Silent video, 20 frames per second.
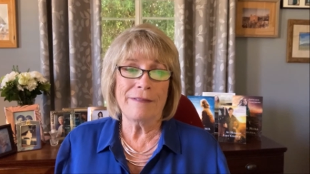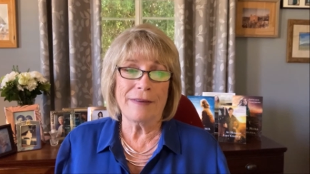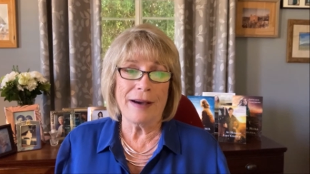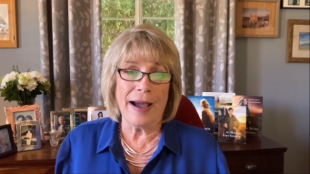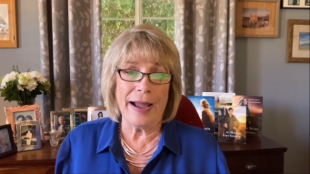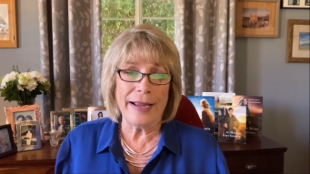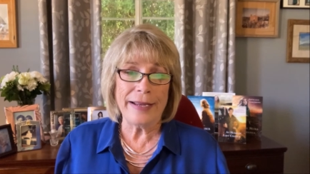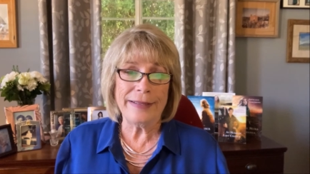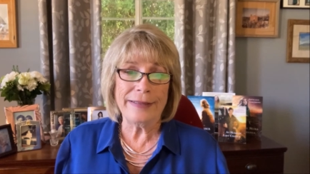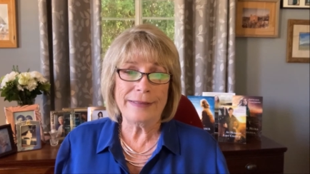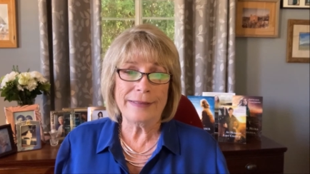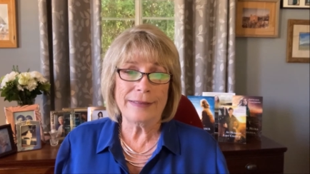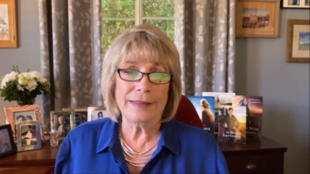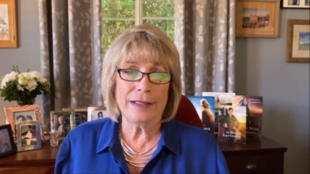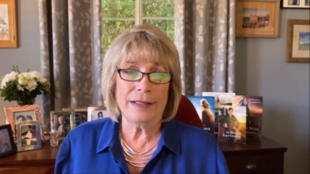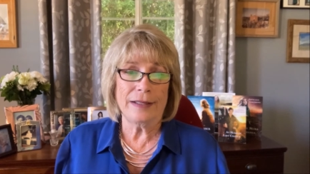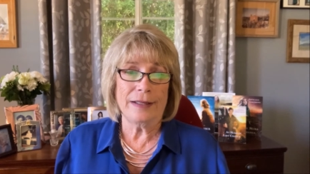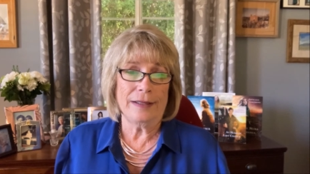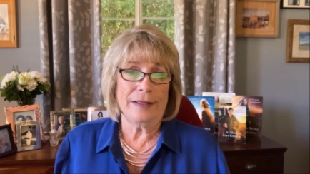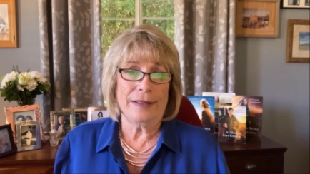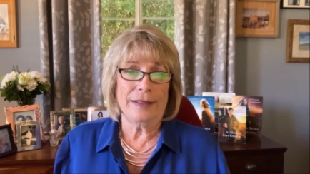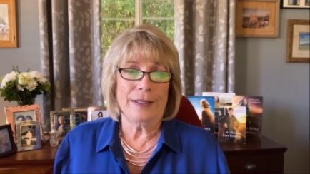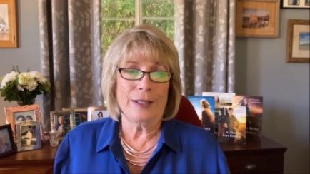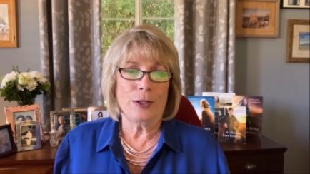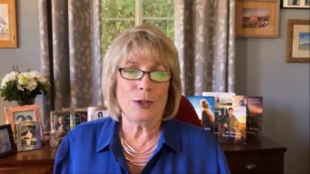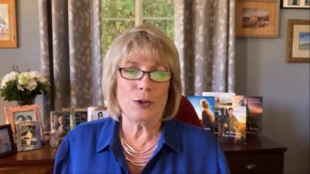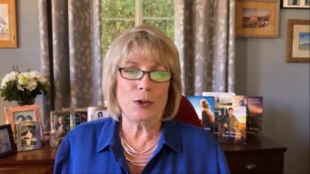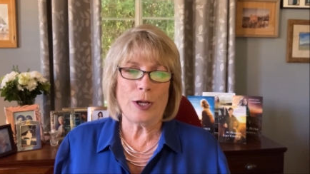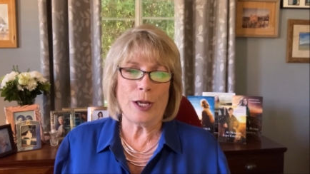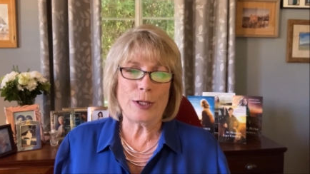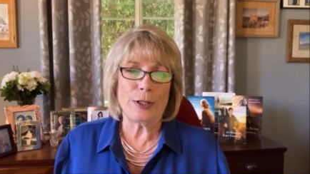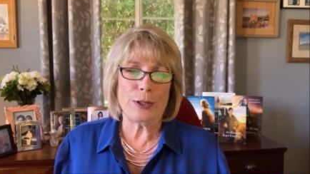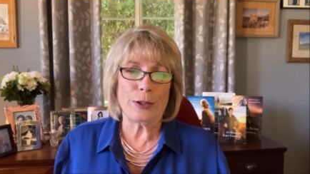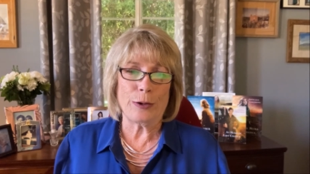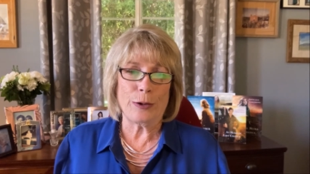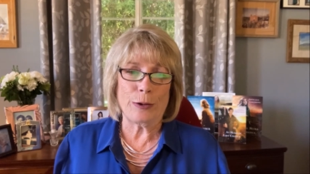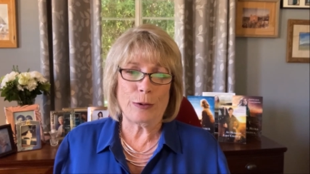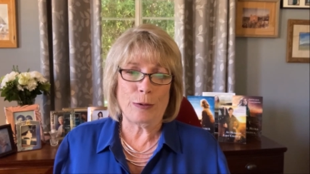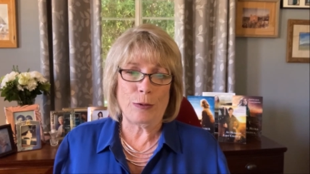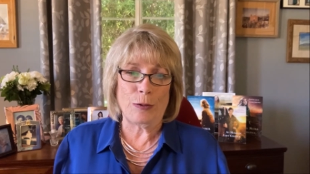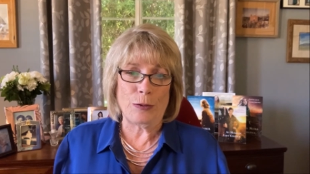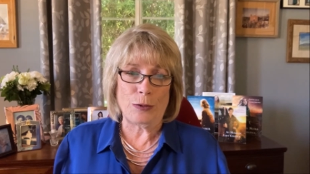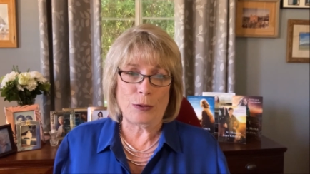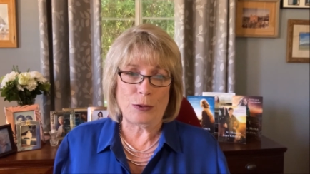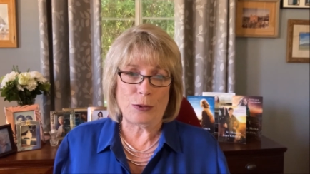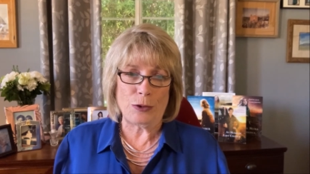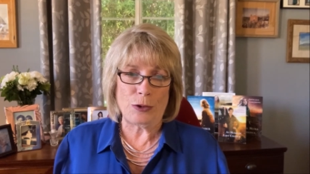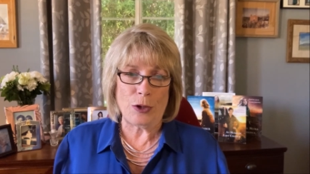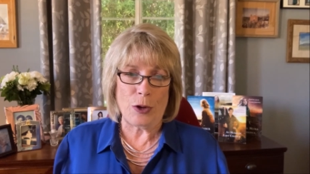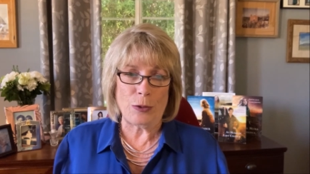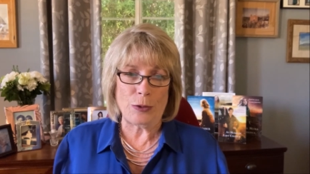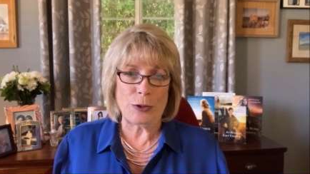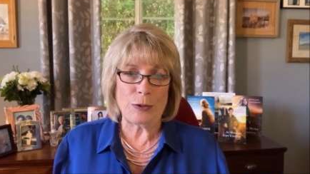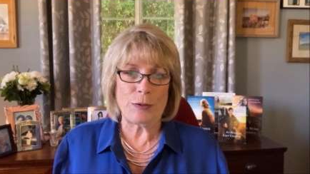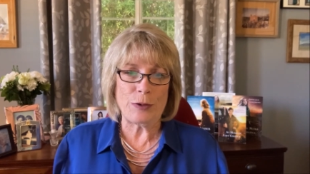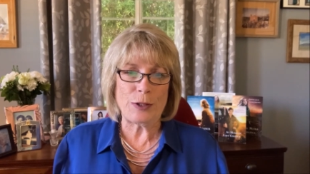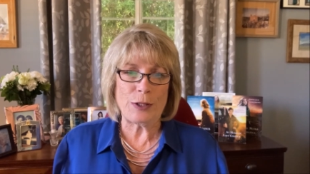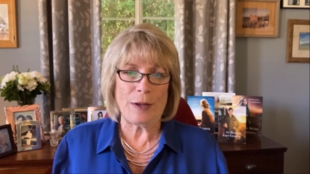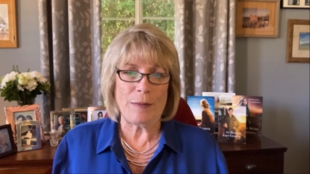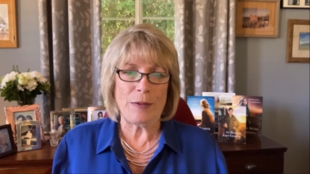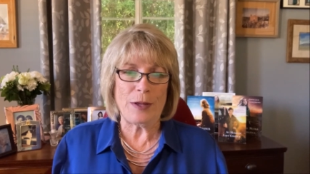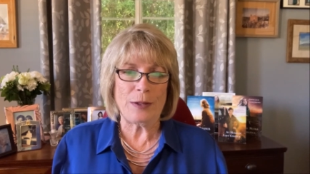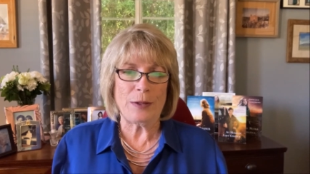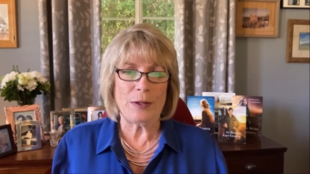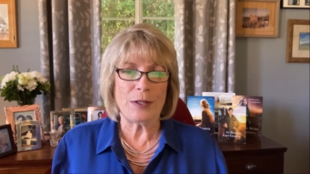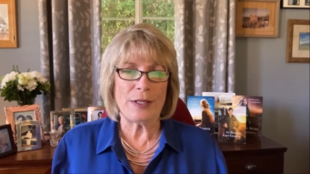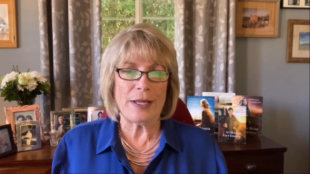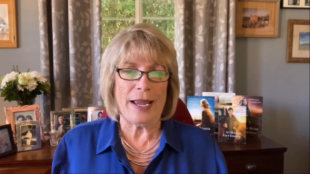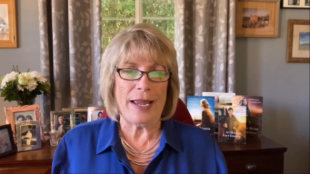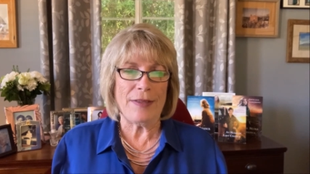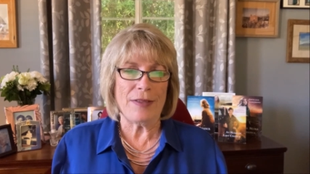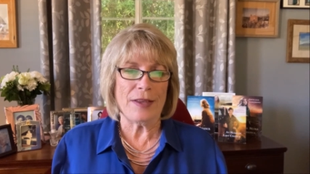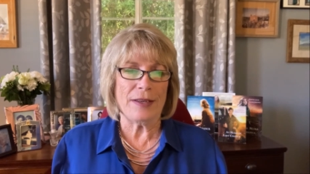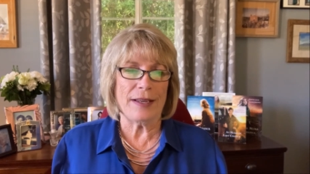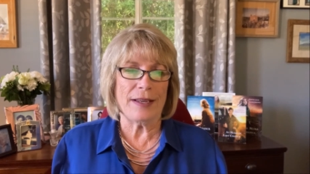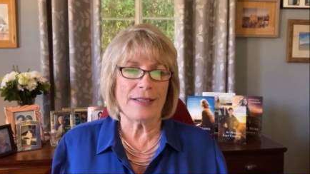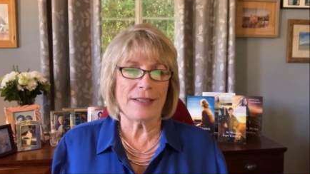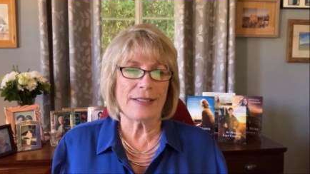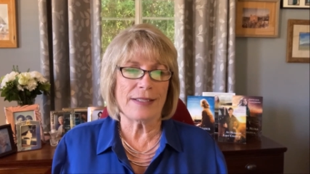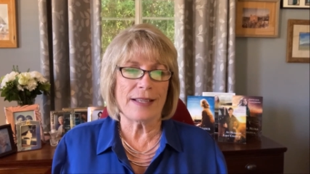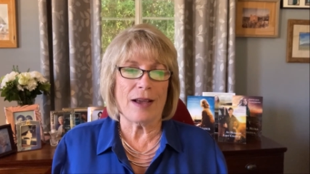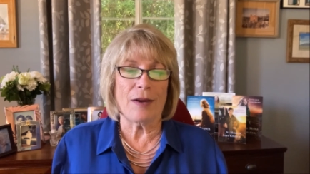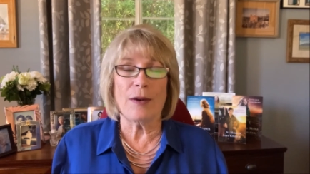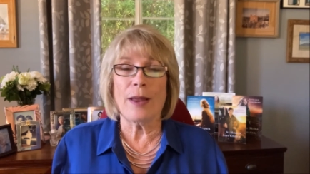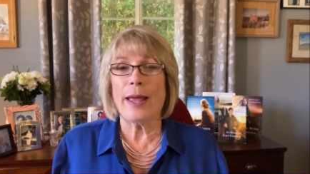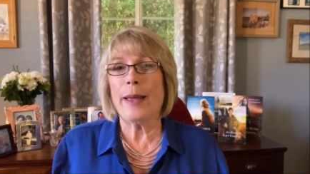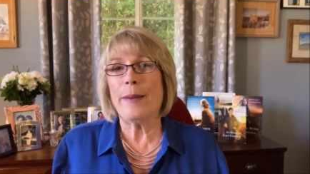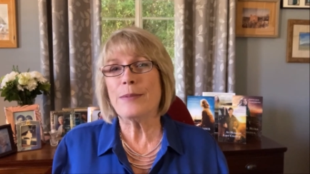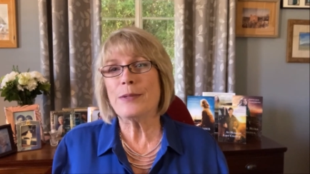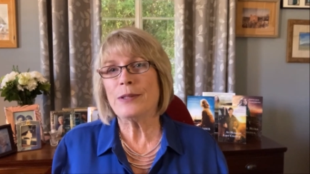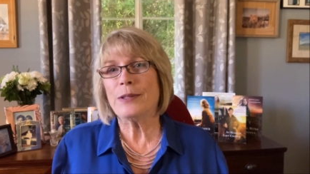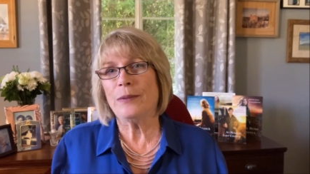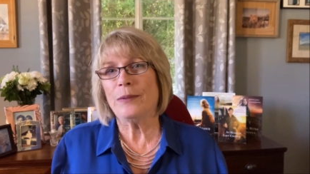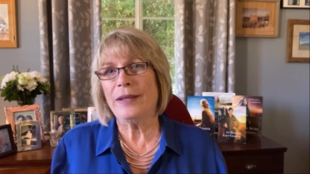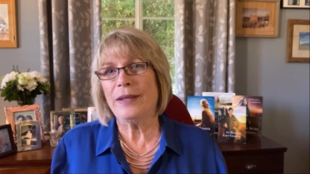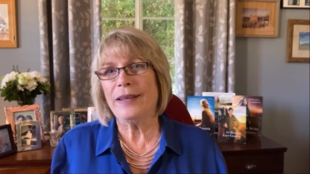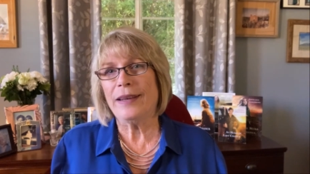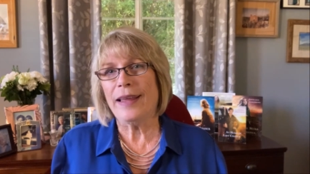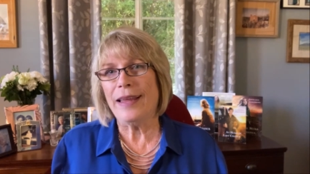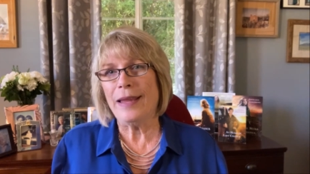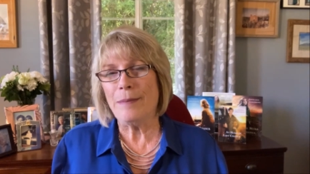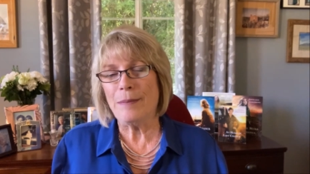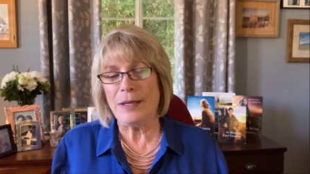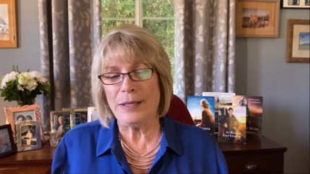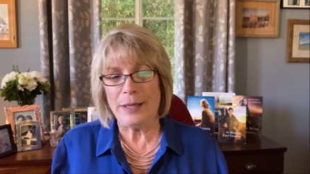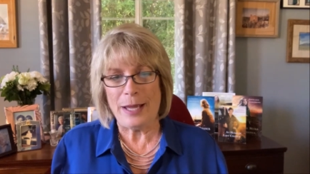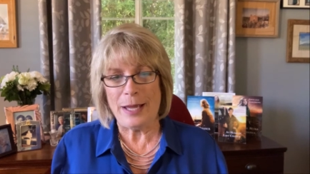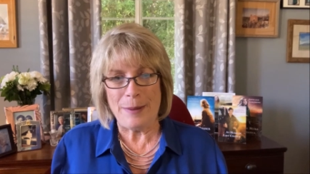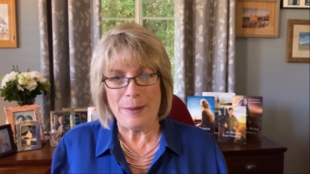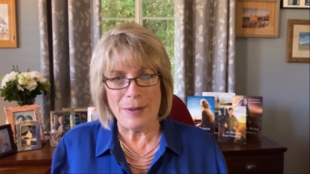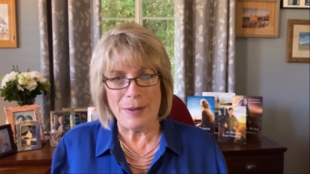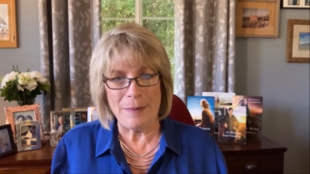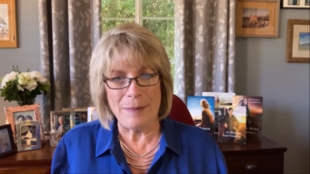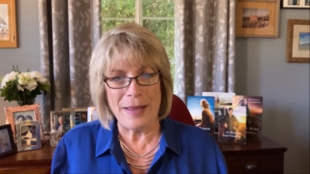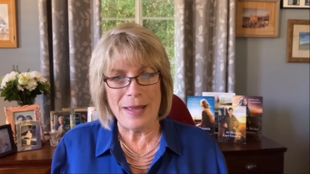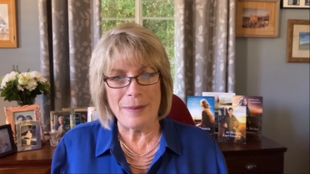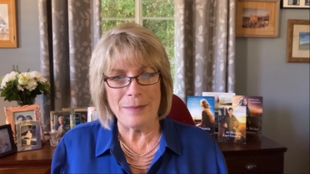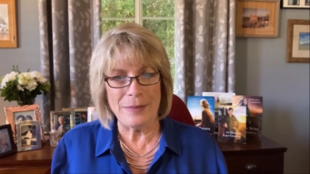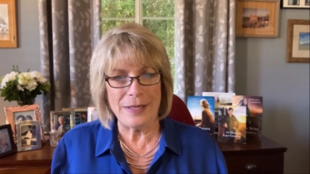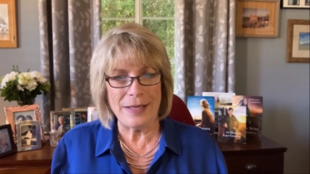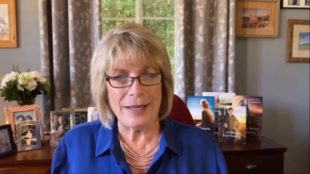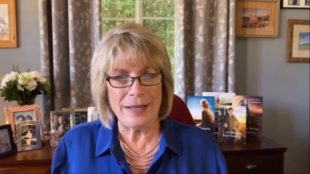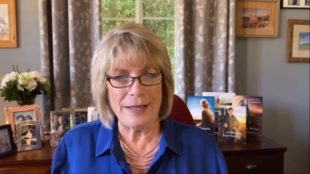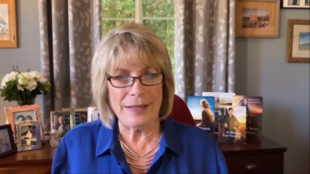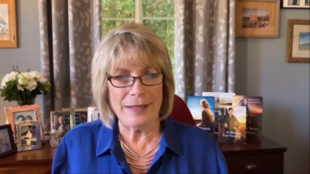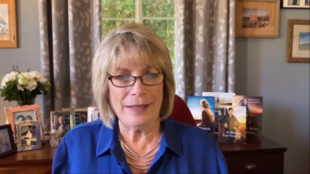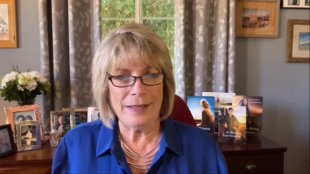Fine. Jess searched for something to say that didn't sound absolutely lame and came up empty.